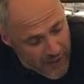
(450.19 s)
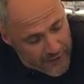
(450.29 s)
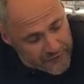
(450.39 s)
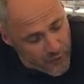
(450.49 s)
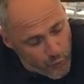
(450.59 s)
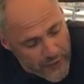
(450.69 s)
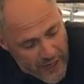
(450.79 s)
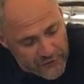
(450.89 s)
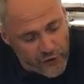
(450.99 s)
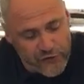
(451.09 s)
And we
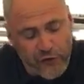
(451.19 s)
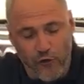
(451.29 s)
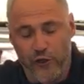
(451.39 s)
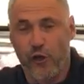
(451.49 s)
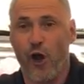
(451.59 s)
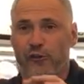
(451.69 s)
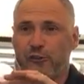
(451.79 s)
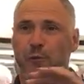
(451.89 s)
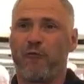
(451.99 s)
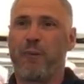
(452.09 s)
are just on the
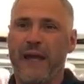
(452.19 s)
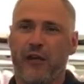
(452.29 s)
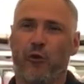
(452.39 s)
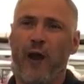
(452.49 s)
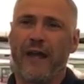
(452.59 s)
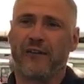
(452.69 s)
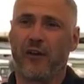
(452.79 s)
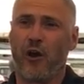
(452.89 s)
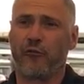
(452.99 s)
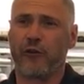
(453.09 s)
cusp of being
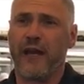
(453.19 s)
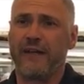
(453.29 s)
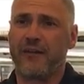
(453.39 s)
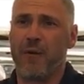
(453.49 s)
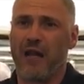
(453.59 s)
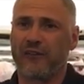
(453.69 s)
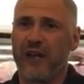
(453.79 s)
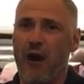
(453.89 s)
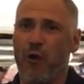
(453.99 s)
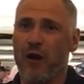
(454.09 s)
corrected 180 miles
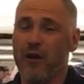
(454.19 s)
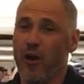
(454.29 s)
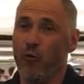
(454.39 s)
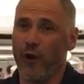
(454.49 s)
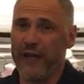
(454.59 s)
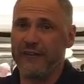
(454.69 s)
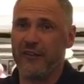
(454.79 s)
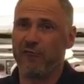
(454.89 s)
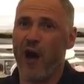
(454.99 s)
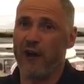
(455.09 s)
an hour,
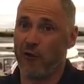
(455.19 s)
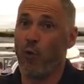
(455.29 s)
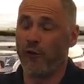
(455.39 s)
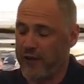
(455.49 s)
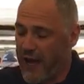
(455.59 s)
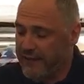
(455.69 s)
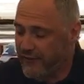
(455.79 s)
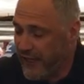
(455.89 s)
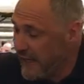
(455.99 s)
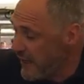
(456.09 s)
185 or
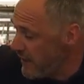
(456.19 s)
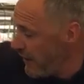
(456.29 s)
190,